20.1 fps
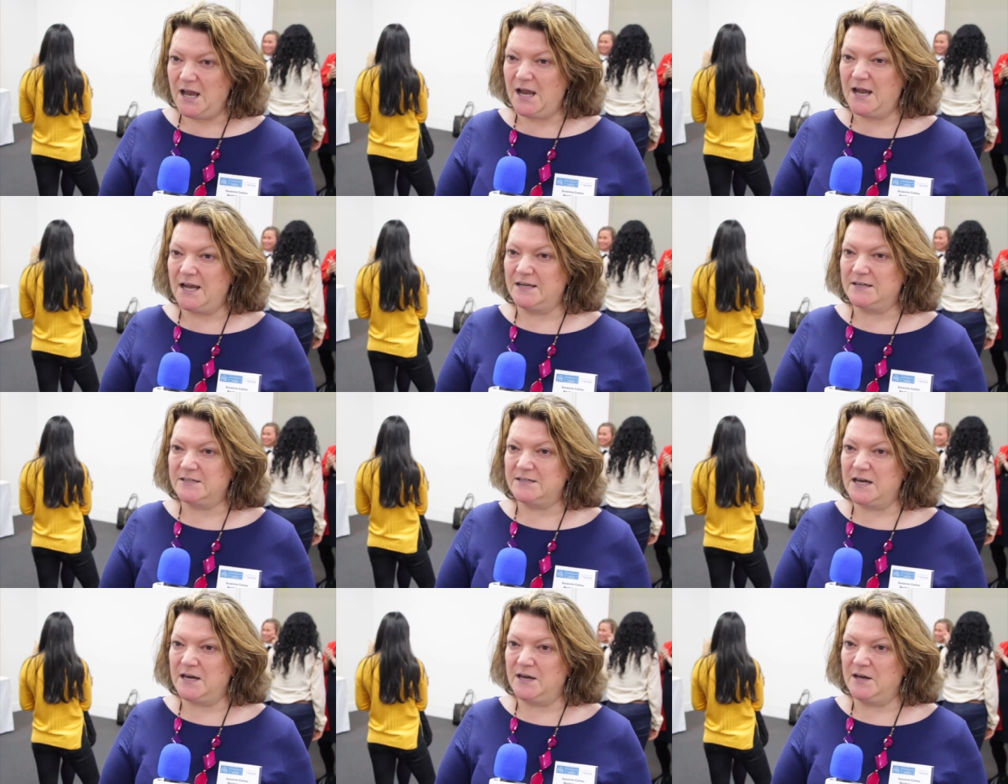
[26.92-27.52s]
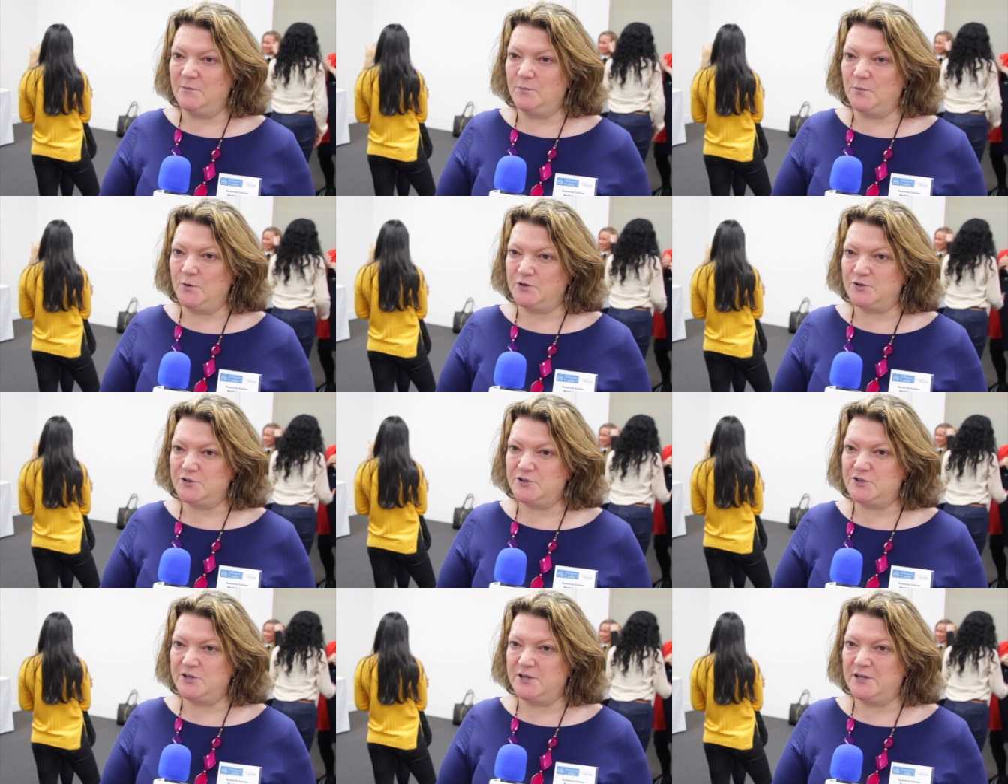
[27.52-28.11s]
And I
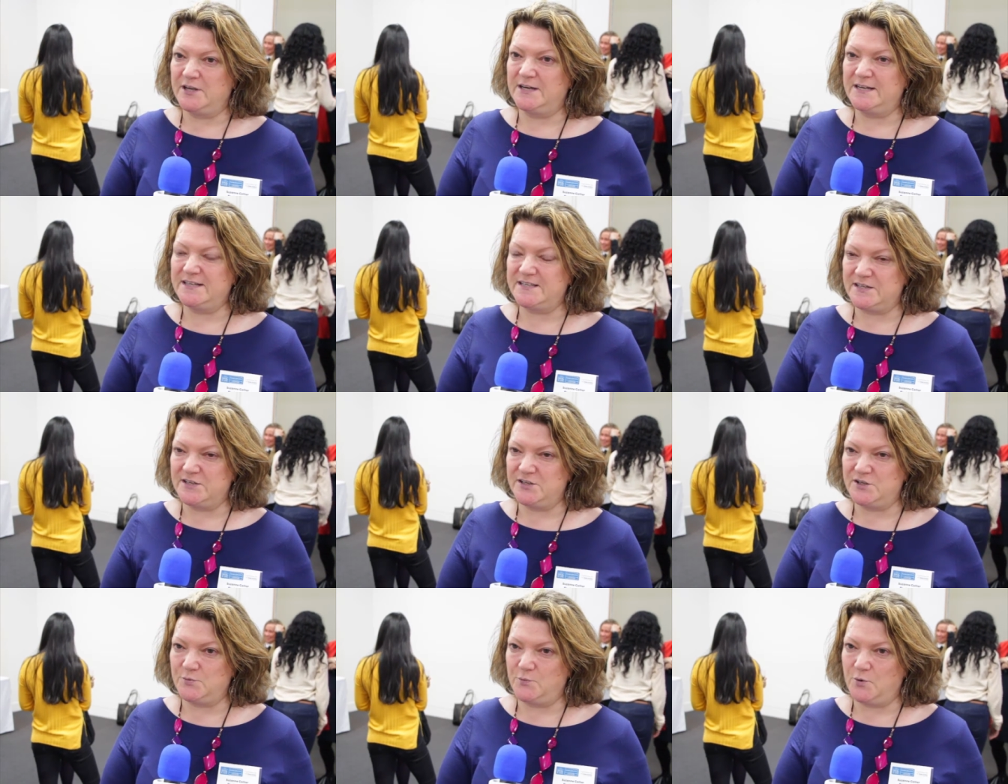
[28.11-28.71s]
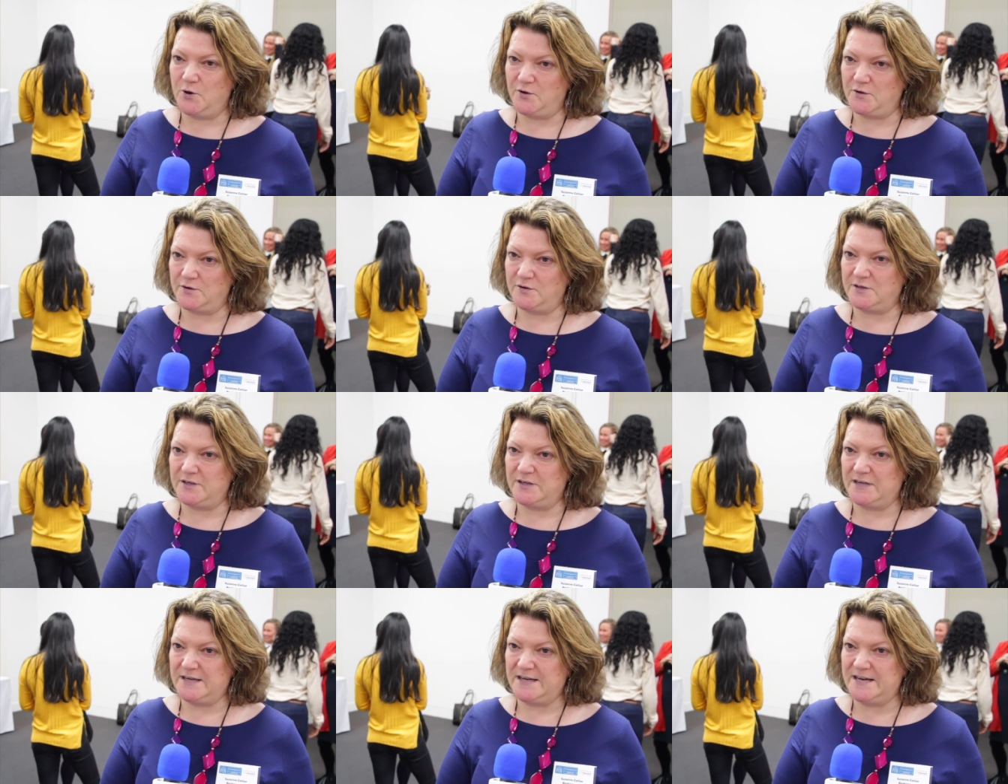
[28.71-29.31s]
want to listen to what
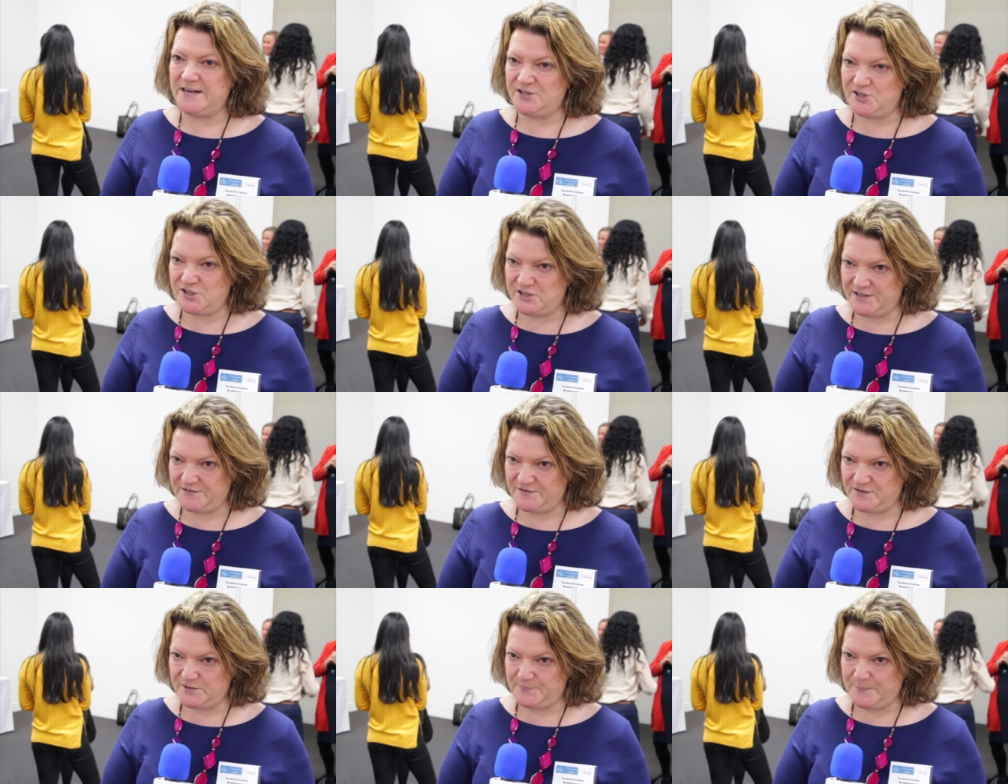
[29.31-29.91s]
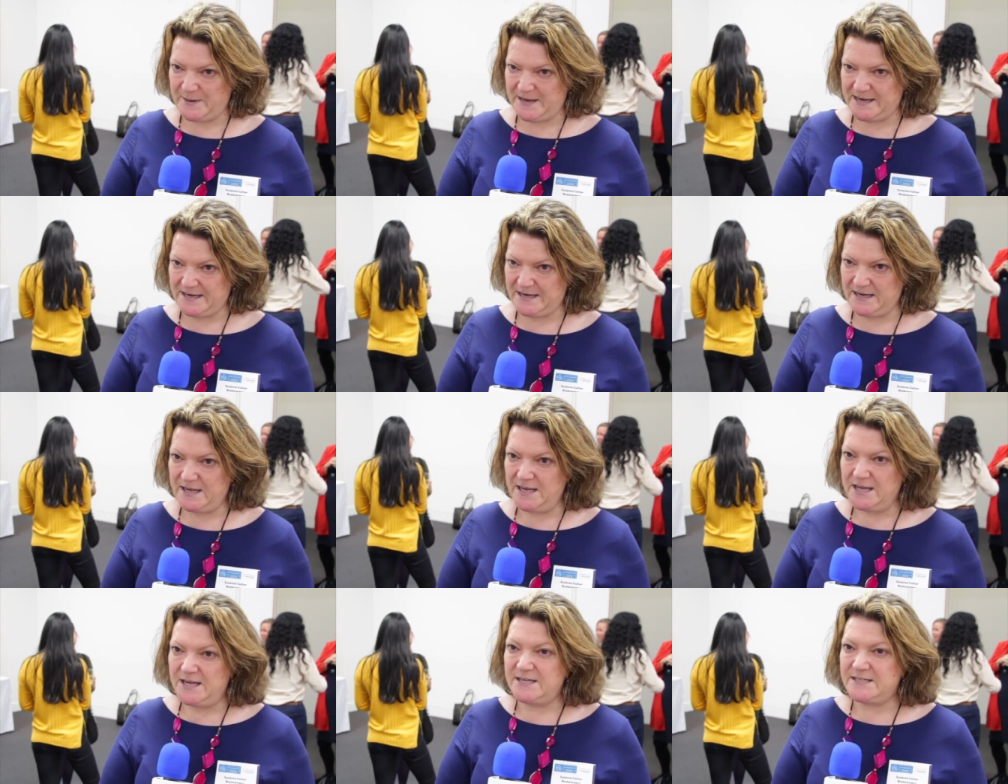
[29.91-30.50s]
initiatives are being
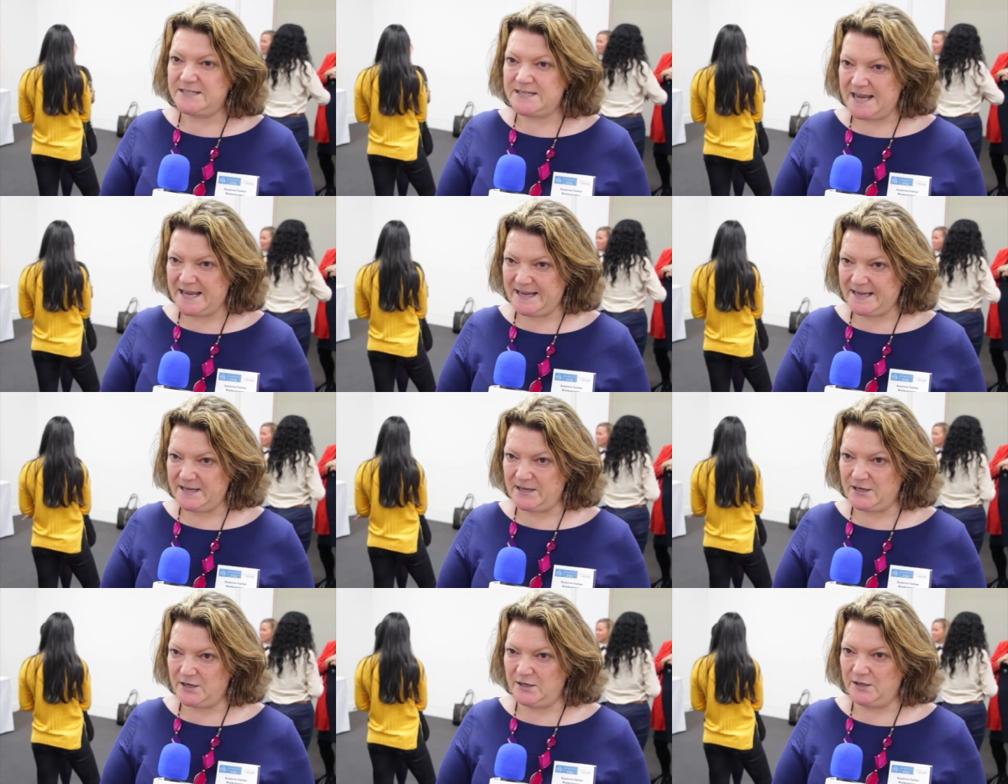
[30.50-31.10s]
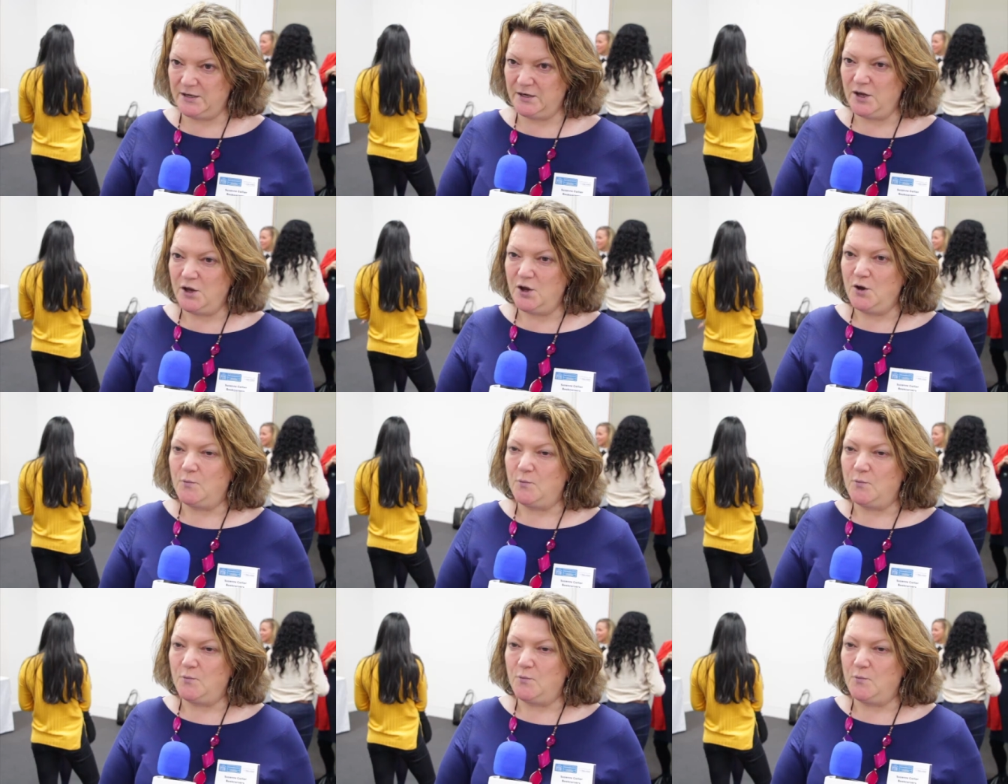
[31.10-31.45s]
taken,